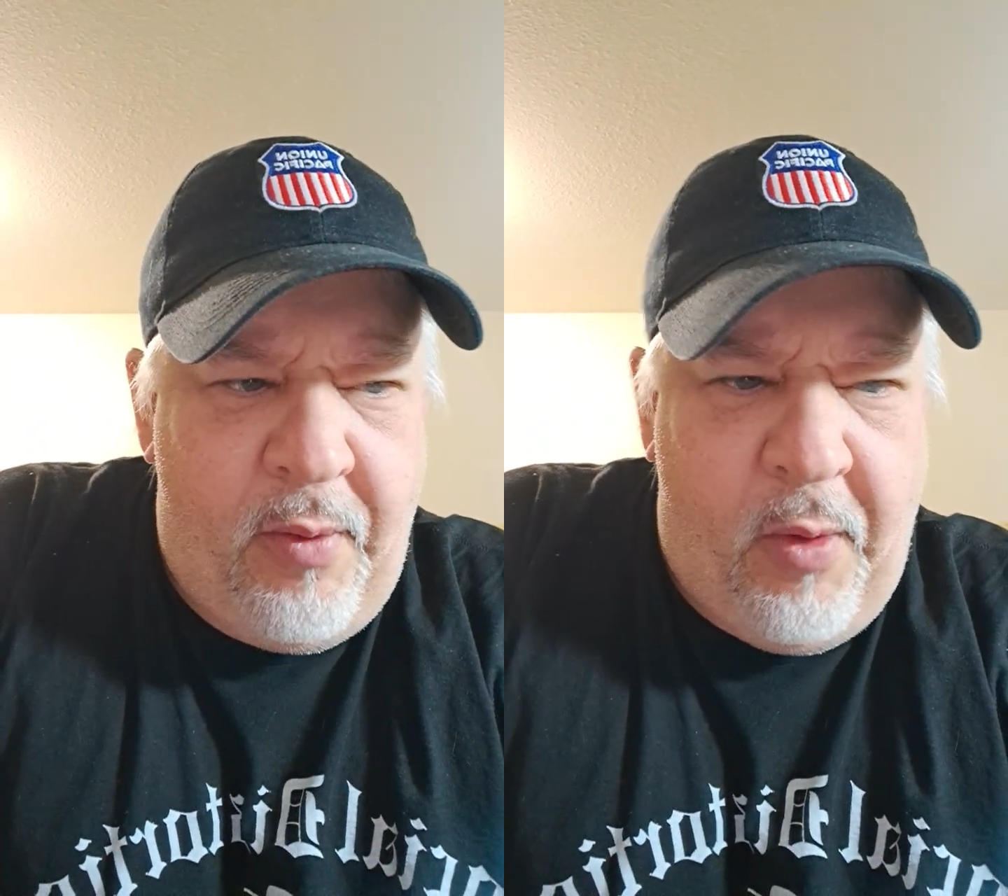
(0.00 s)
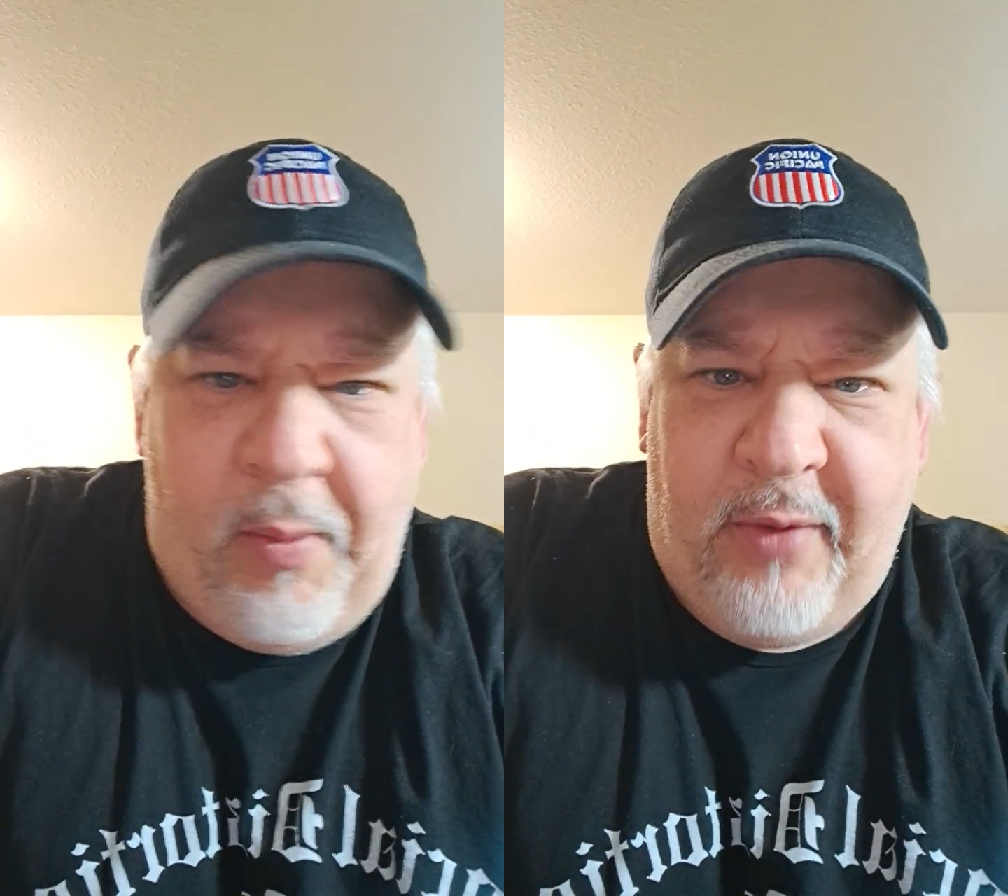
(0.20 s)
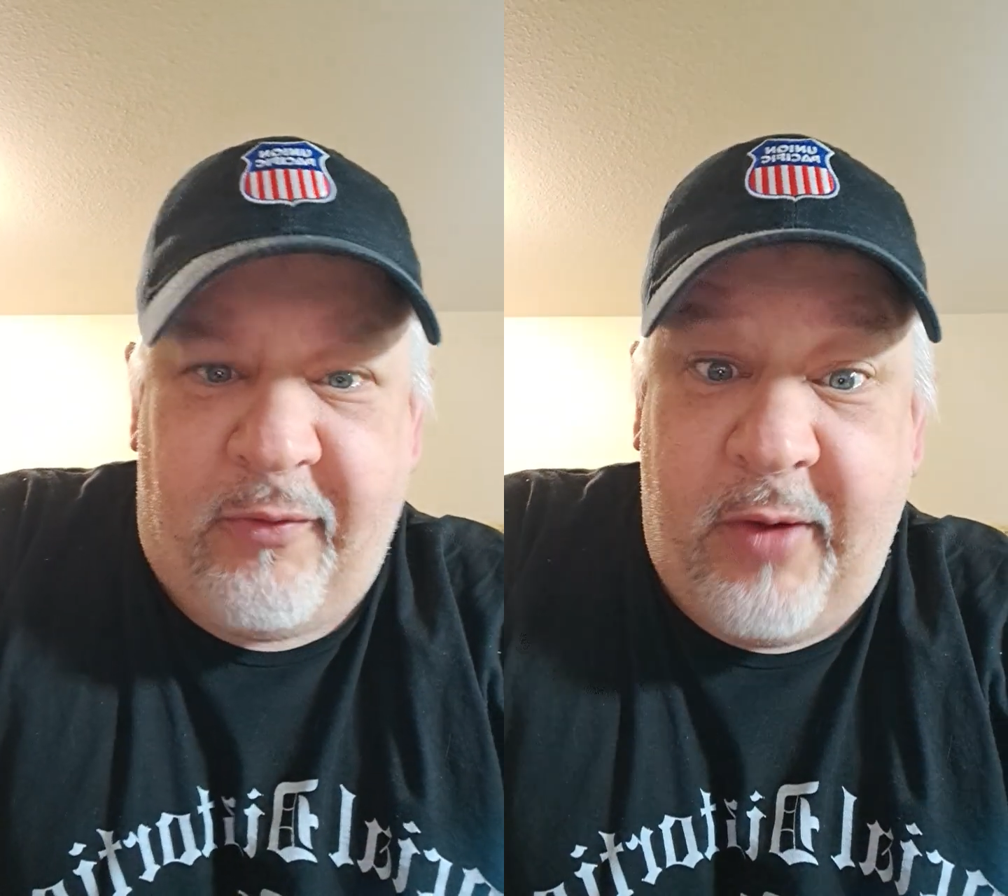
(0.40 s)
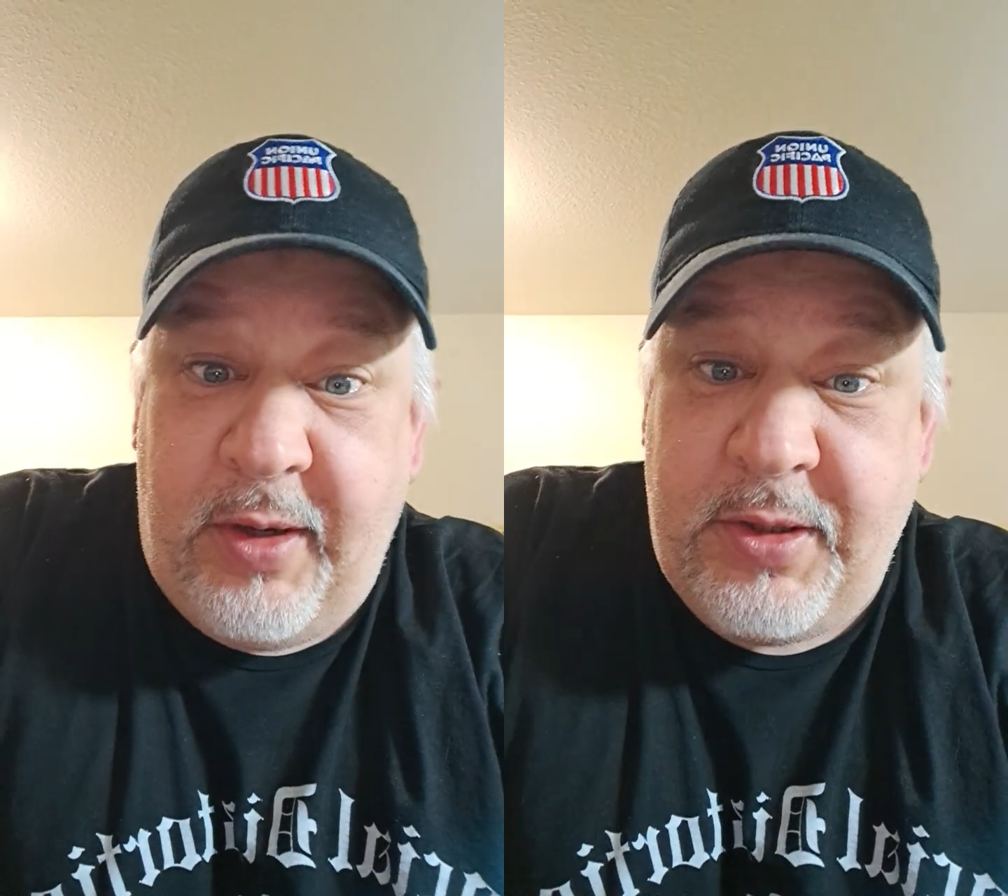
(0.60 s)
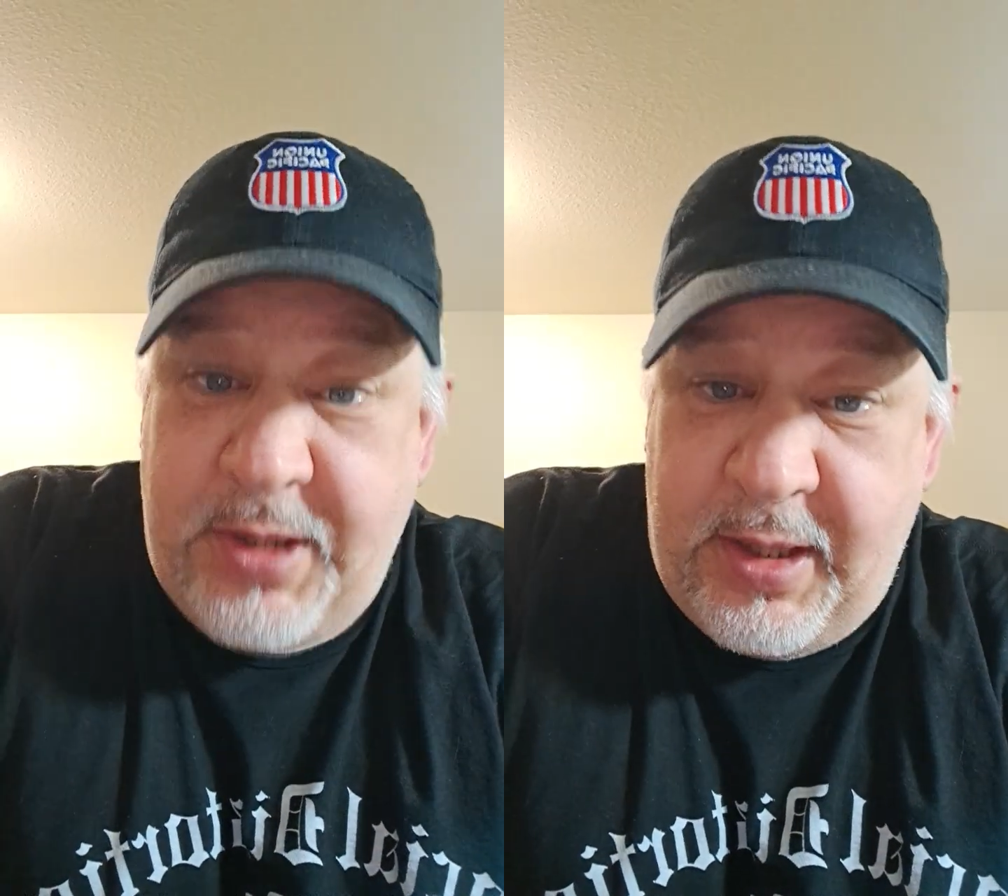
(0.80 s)
Well, my
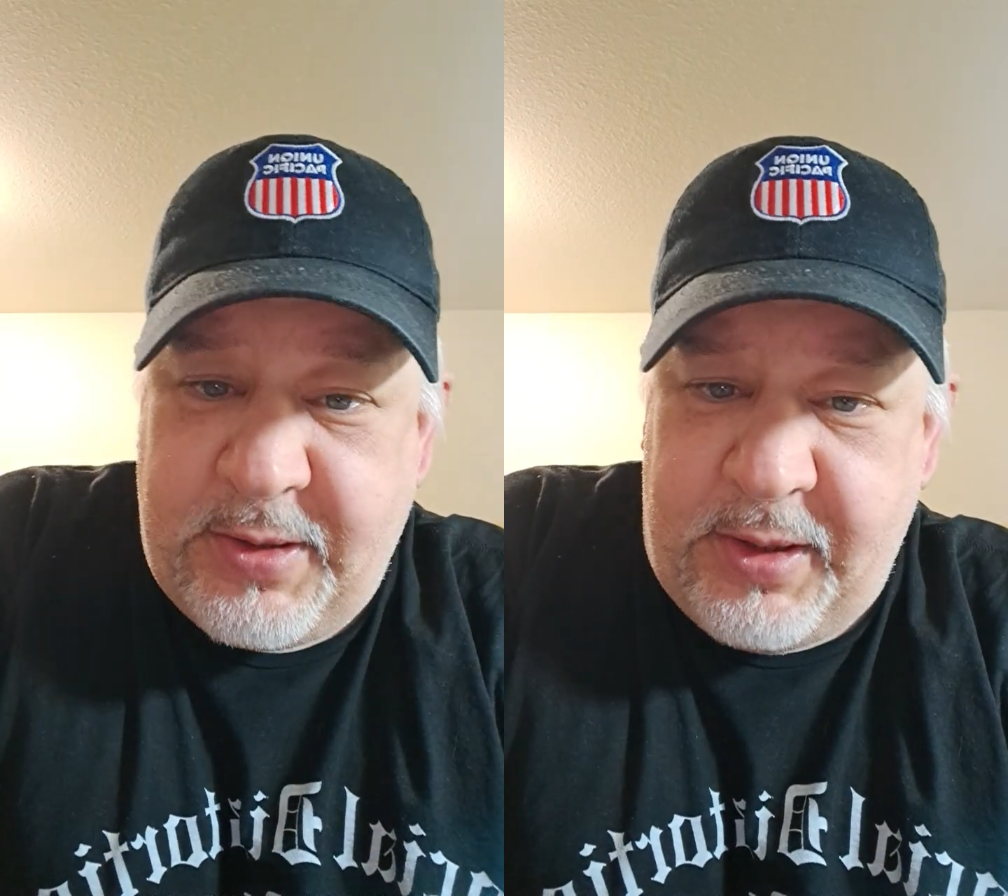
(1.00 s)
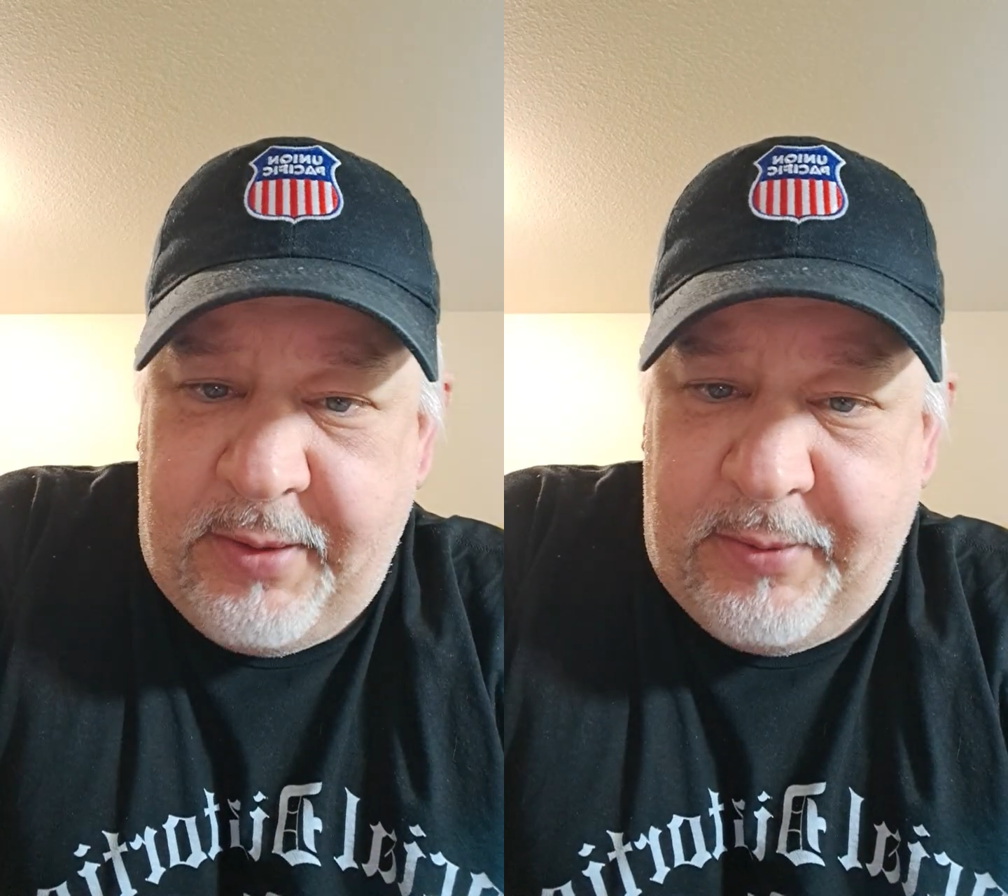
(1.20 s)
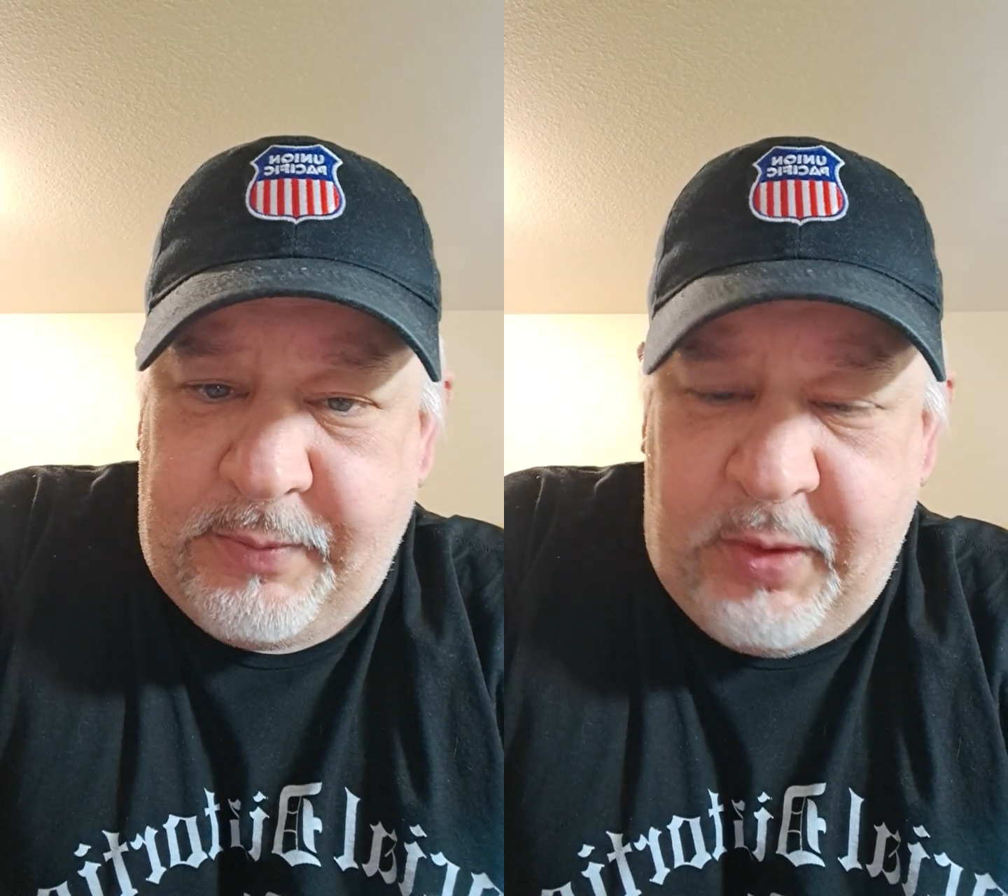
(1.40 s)
friend Jesse